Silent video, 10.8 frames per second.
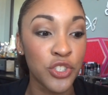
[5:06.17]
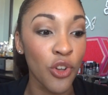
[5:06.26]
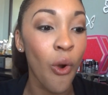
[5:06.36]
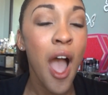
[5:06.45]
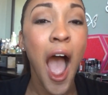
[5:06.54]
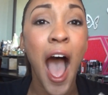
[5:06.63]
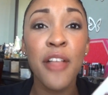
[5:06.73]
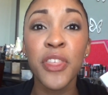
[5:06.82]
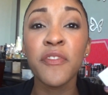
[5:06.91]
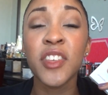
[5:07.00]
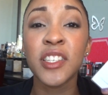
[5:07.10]
So I
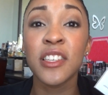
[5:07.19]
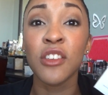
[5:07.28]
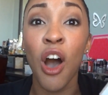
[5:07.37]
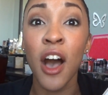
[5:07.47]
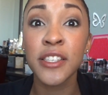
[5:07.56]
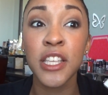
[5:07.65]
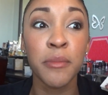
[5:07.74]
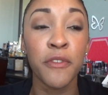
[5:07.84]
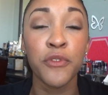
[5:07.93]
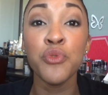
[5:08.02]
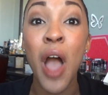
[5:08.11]
think this is awesome
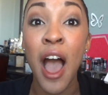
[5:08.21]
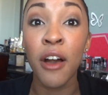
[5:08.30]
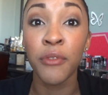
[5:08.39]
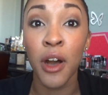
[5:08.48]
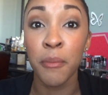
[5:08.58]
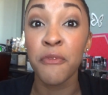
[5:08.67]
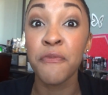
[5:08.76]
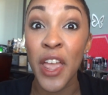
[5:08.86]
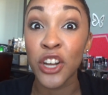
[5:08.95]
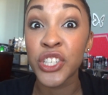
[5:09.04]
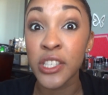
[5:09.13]
if you have
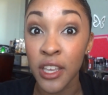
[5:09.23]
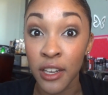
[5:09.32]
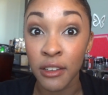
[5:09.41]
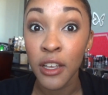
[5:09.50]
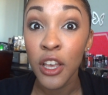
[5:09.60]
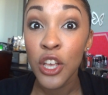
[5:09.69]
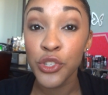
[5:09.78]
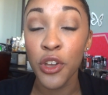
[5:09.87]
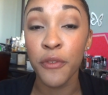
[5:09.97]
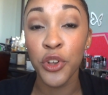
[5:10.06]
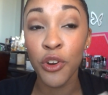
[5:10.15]
fair skin.
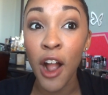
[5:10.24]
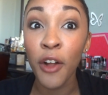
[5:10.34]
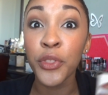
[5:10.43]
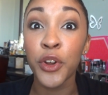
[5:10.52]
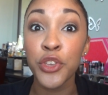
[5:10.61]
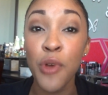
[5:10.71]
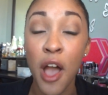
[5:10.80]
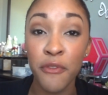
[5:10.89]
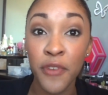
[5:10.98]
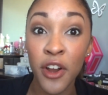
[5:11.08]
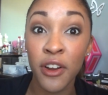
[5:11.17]
So if you're out there and you
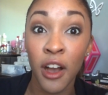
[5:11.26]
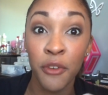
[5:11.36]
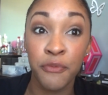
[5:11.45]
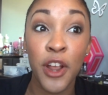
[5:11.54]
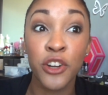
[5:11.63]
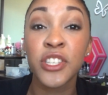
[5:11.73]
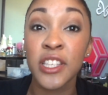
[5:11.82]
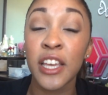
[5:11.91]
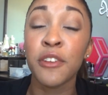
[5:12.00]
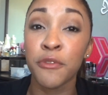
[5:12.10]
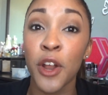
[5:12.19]
have fair
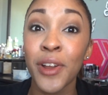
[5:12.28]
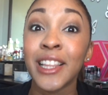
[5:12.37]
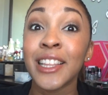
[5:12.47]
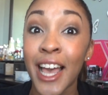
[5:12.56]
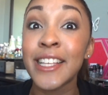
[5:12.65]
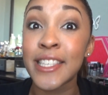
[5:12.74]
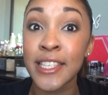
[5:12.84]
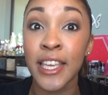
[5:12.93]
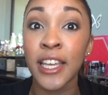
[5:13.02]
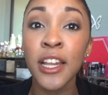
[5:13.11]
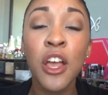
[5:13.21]
skin, very light
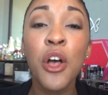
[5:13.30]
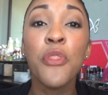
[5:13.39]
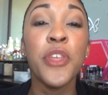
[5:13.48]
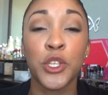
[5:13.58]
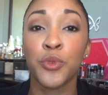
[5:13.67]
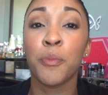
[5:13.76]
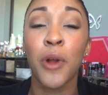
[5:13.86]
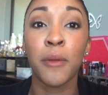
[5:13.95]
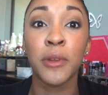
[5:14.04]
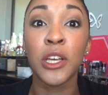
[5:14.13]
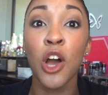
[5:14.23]
skin, this will
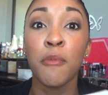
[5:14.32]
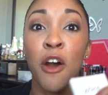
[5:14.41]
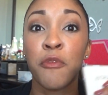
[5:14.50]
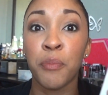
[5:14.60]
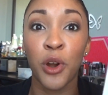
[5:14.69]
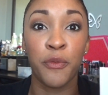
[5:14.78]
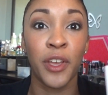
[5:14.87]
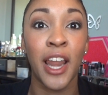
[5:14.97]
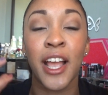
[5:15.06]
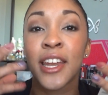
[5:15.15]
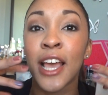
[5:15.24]
probably come off perfect,
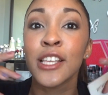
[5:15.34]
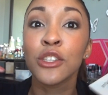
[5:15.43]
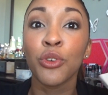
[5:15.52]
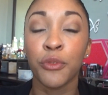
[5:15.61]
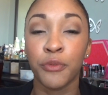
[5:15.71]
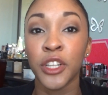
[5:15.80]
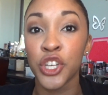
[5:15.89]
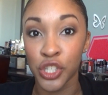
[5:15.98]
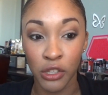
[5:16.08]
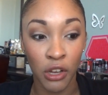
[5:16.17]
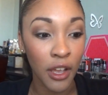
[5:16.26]
like a nice little
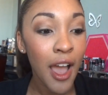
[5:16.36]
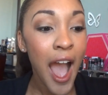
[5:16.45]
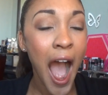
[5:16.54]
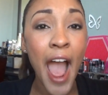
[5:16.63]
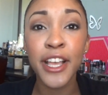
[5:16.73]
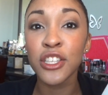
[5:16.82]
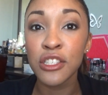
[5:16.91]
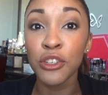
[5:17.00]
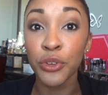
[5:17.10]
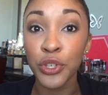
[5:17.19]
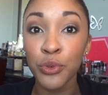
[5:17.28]
flush look. I could
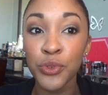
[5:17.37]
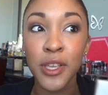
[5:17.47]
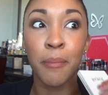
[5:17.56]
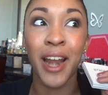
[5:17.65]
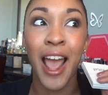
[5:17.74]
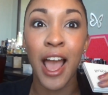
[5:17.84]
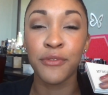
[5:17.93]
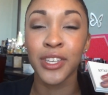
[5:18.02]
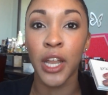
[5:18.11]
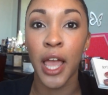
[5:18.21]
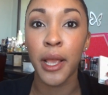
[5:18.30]
still use it, but I have
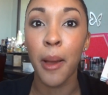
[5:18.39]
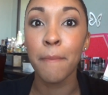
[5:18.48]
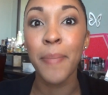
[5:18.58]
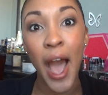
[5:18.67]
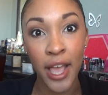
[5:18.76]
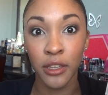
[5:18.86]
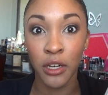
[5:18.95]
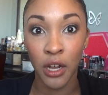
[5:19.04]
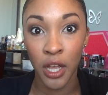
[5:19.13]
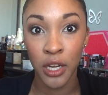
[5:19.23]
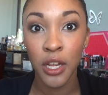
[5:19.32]
to like pile it
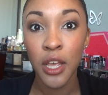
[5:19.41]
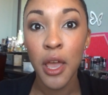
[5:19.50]
on.